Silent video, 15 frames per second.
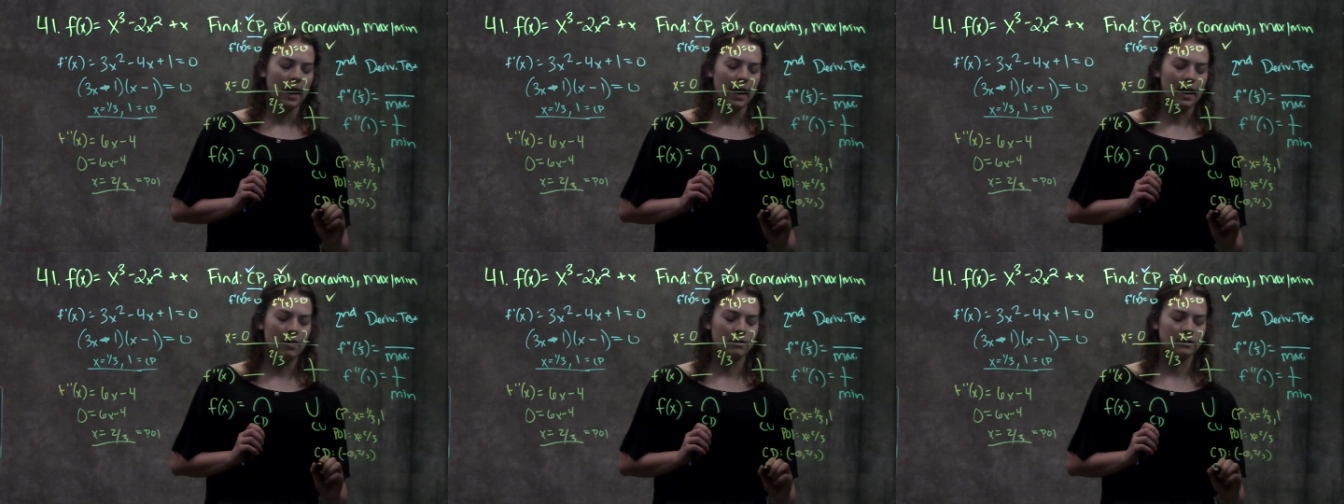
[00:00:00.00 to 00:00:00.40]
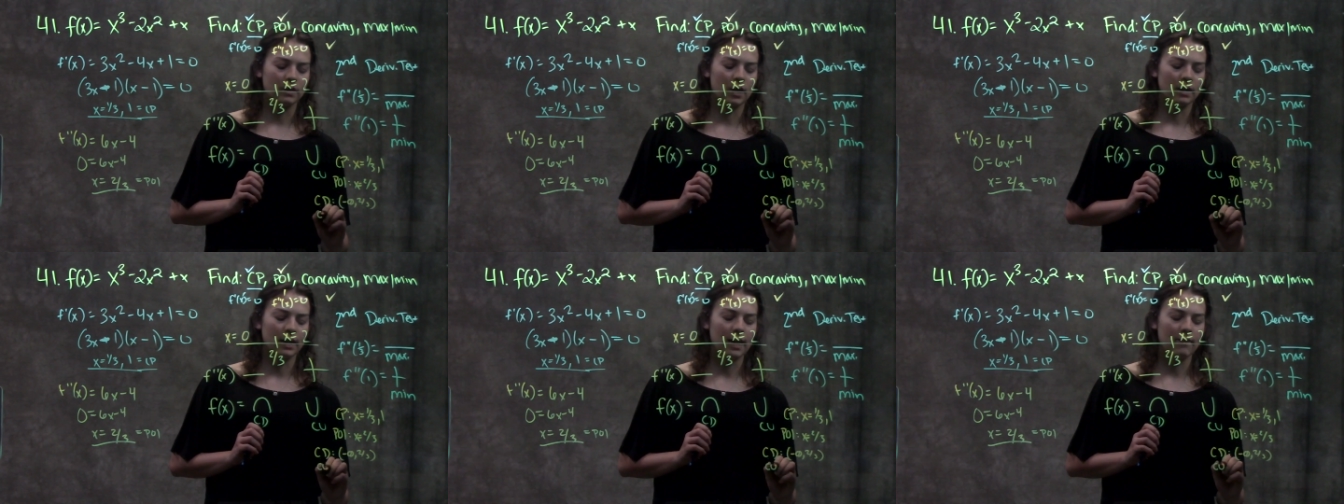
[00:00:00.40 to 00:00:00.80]
and it was
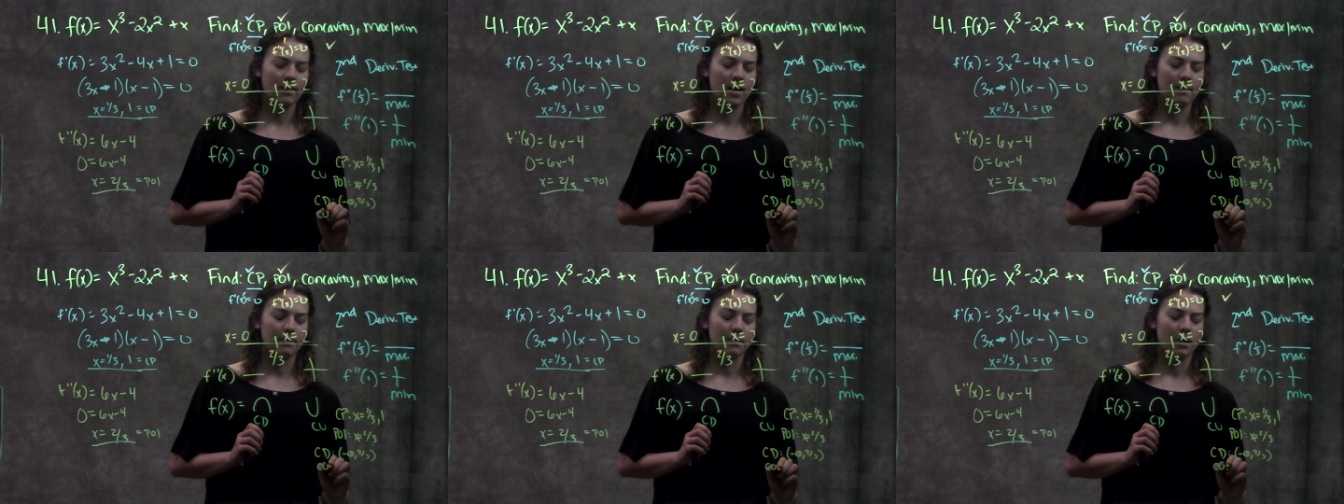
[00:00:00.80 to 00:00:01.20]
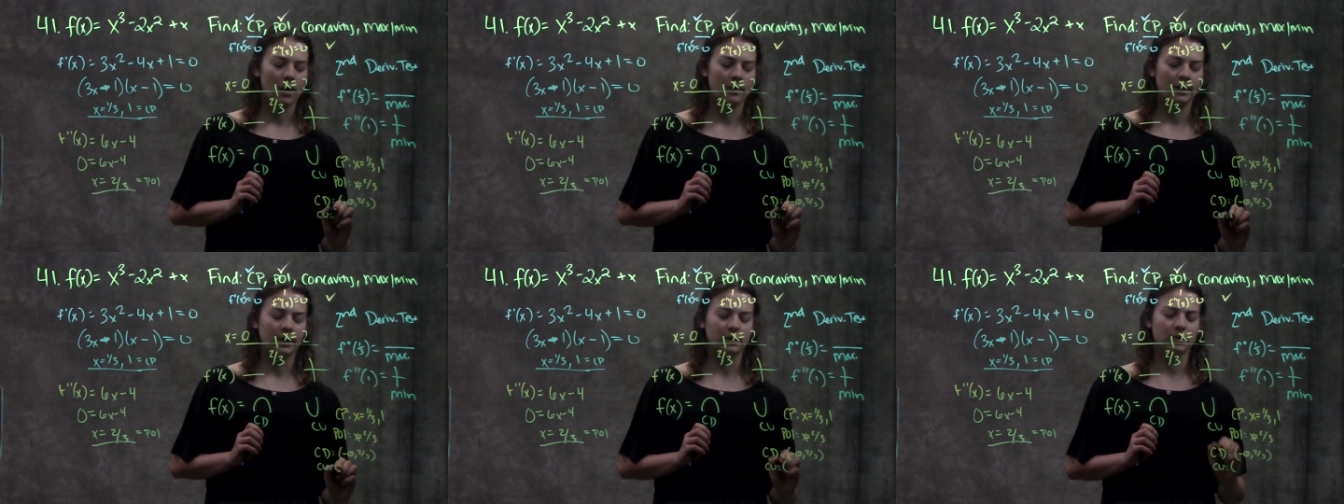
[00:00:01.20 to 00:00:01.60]
concave up
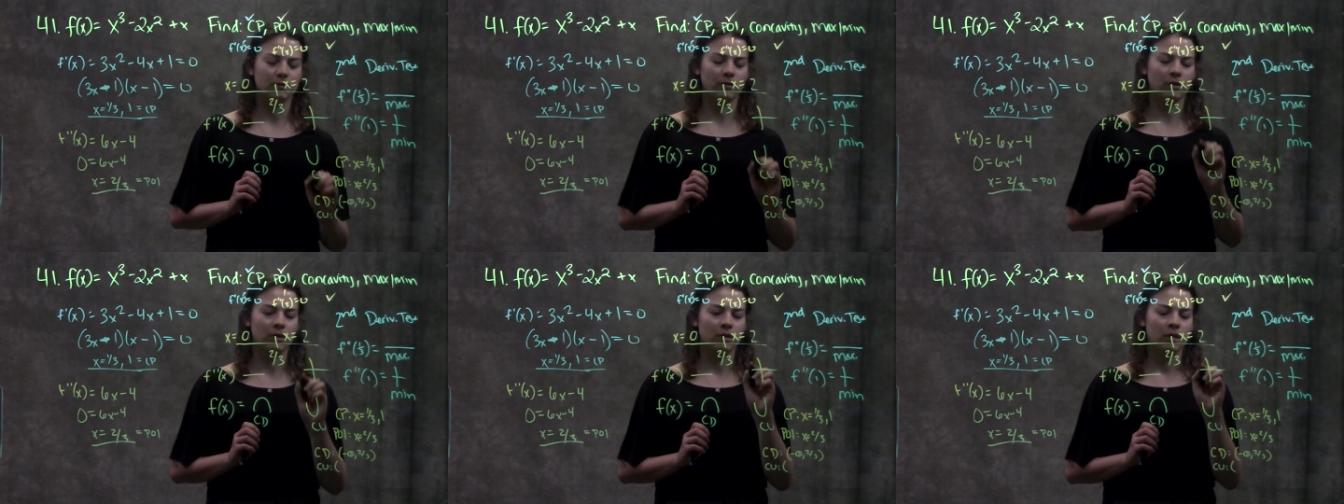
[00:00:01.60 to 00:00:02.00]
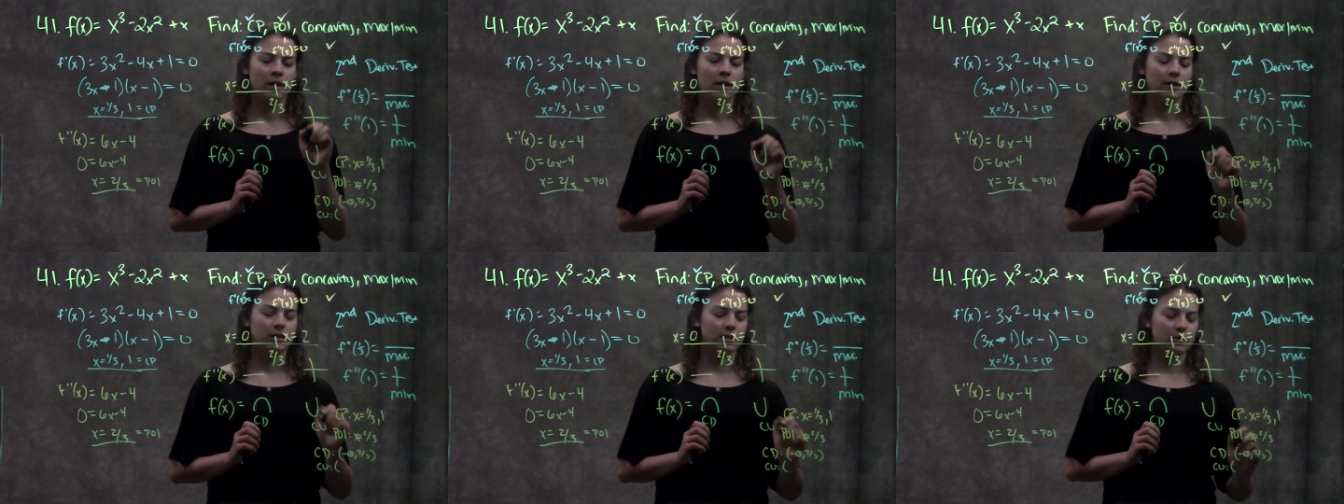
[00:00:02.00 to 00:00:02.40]
on the interval
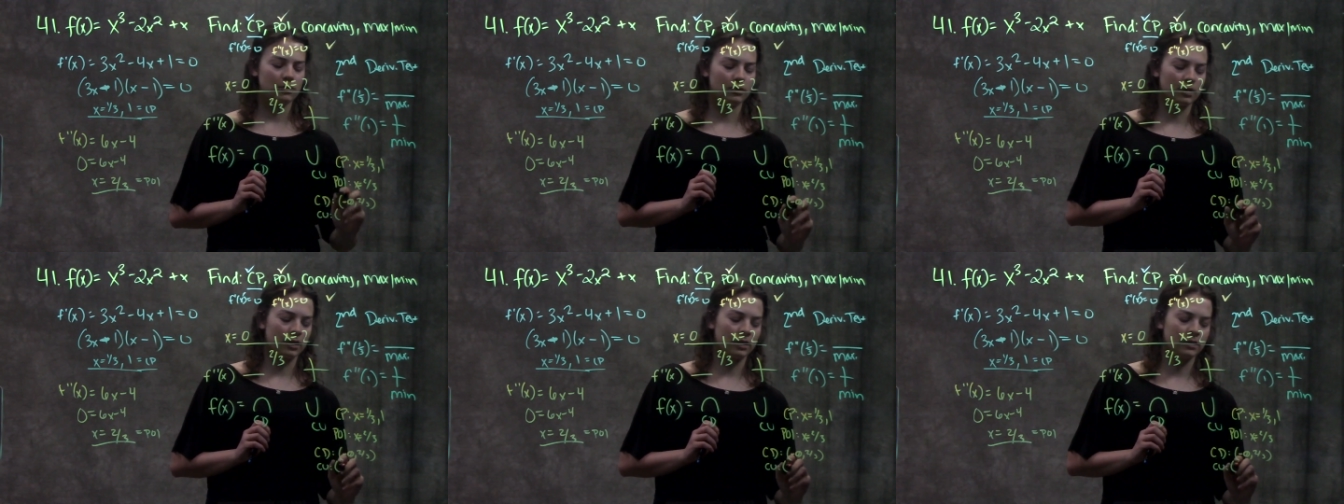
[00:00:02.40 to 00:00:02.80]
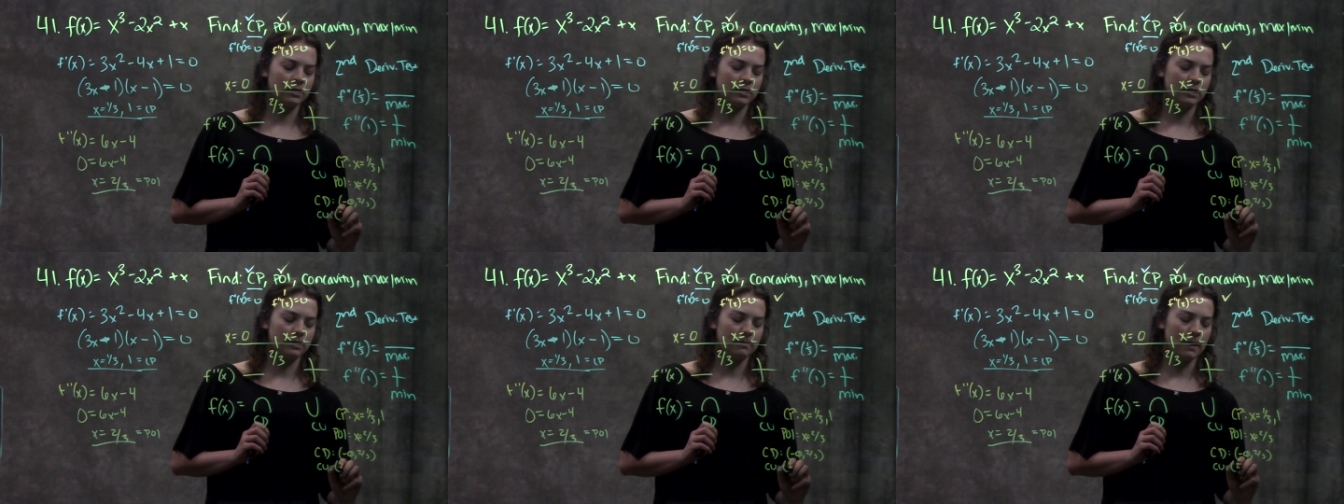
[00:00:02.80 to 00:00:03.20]
2 thirds to